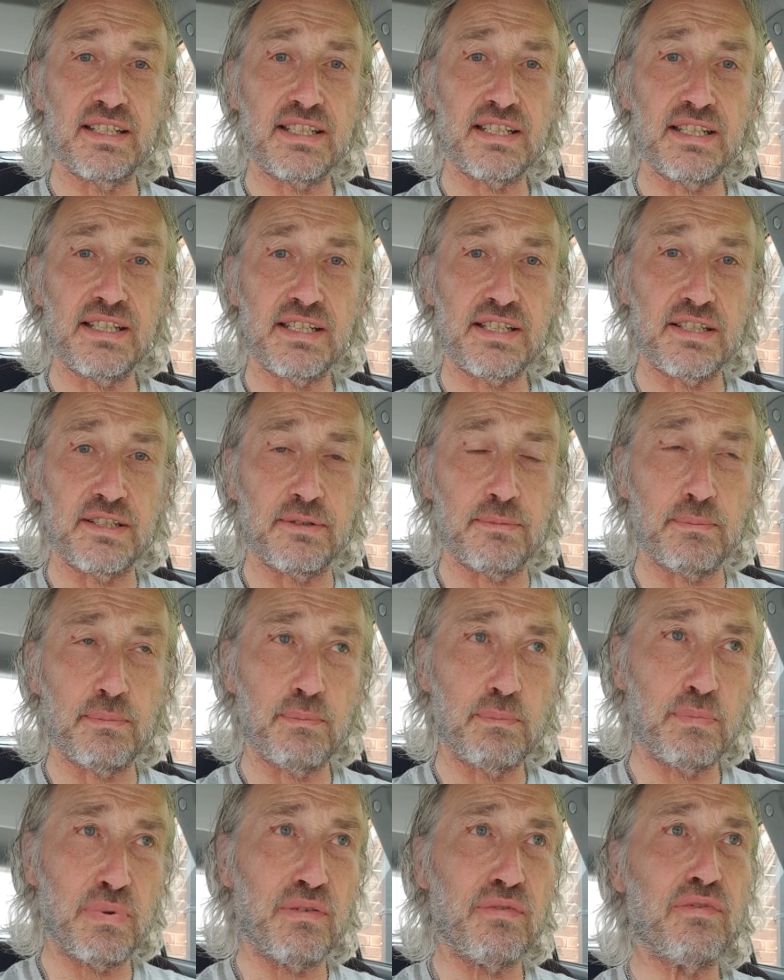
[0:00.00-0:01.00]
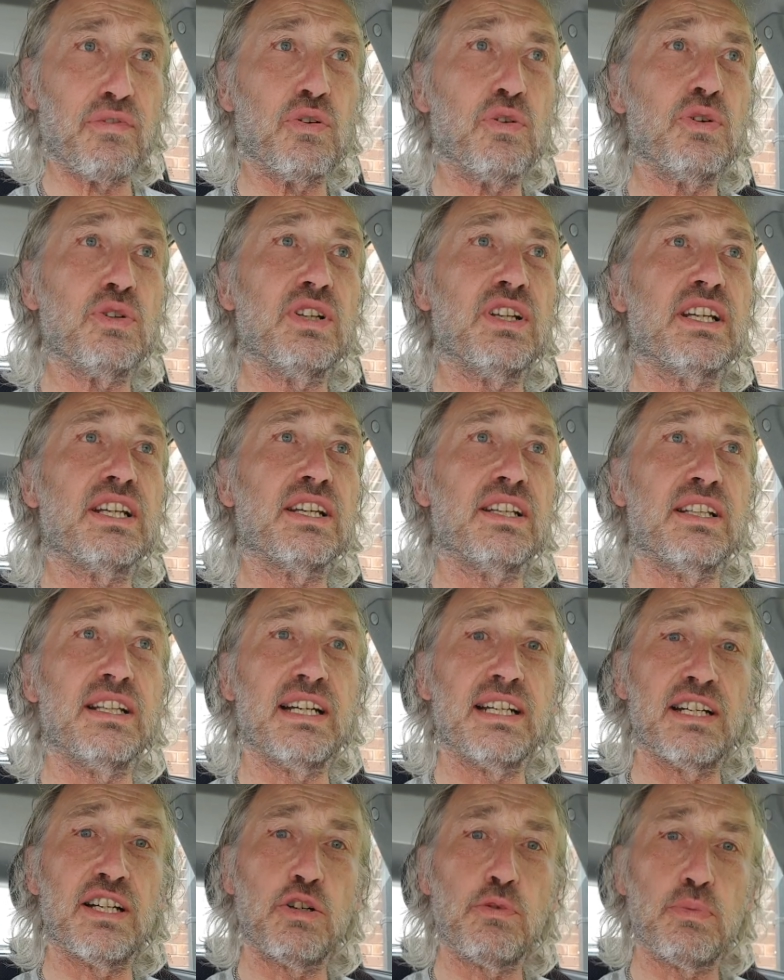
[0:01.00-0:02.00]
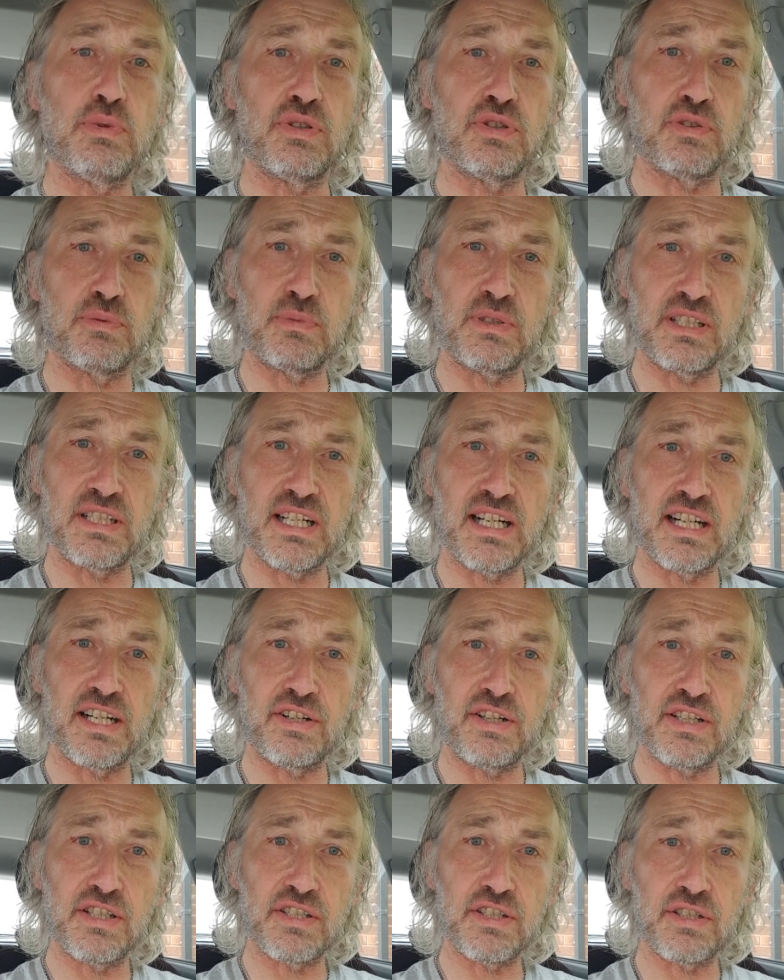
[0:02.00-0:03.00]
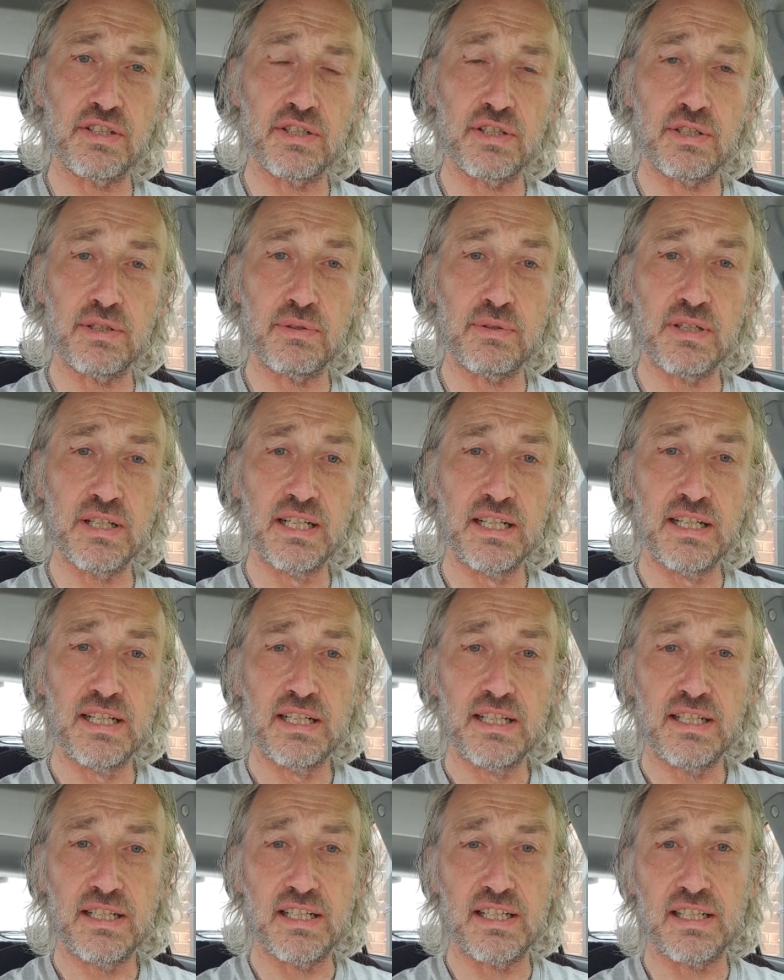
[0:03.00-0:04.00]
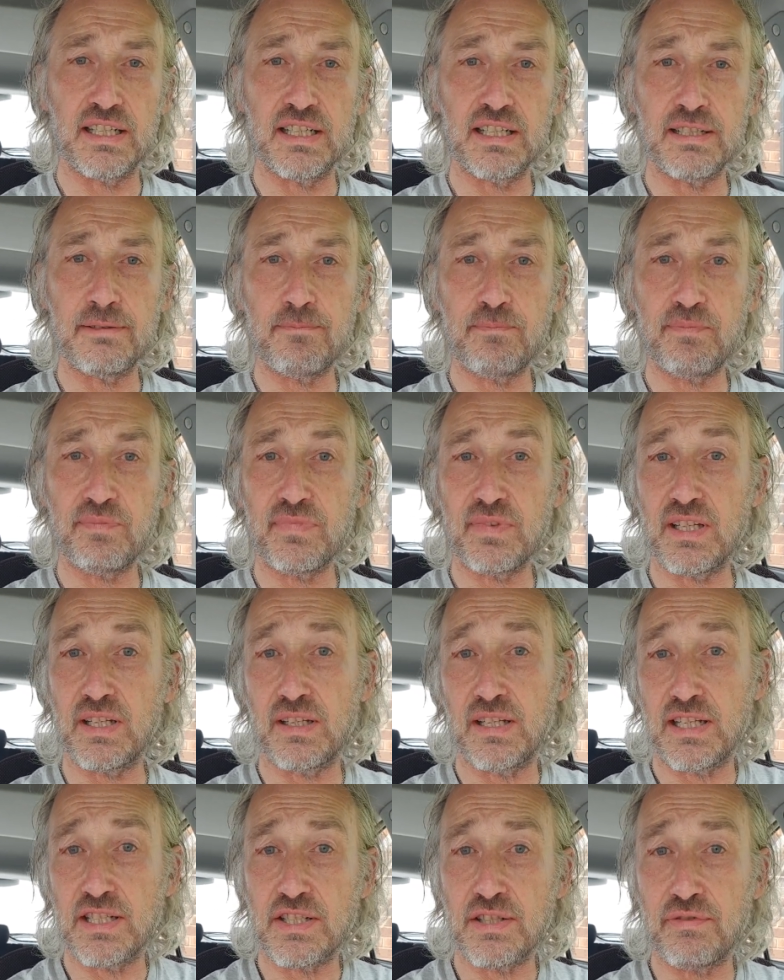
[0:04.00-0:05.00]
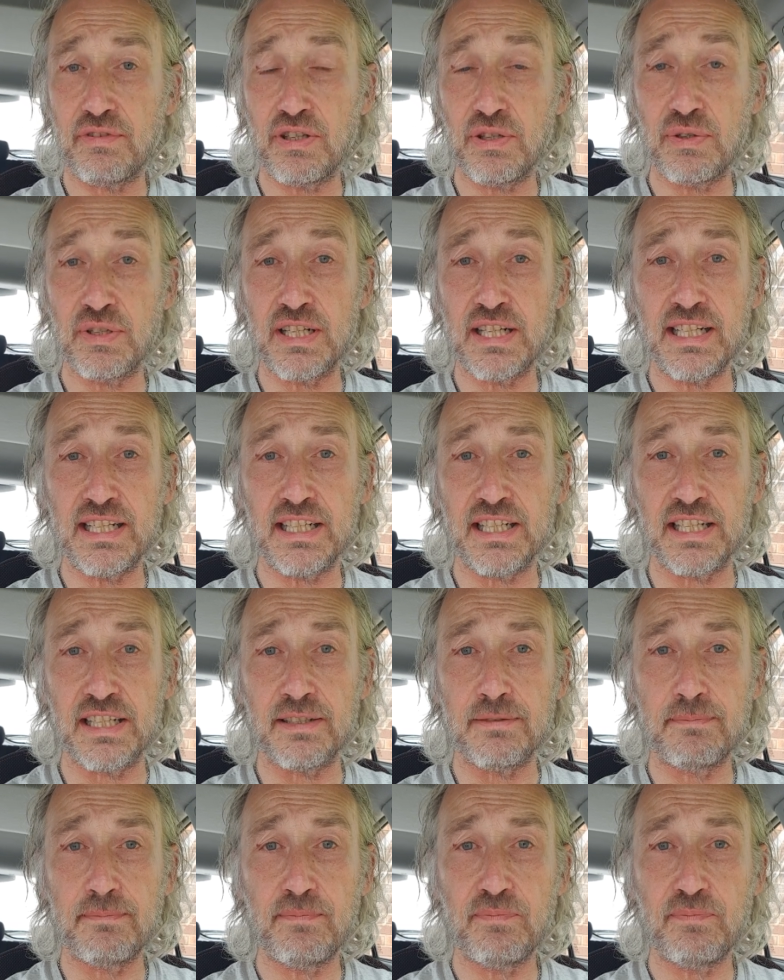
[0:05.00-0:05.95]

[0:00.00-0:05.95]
system before they can then open up the diary to the likes of you and I again.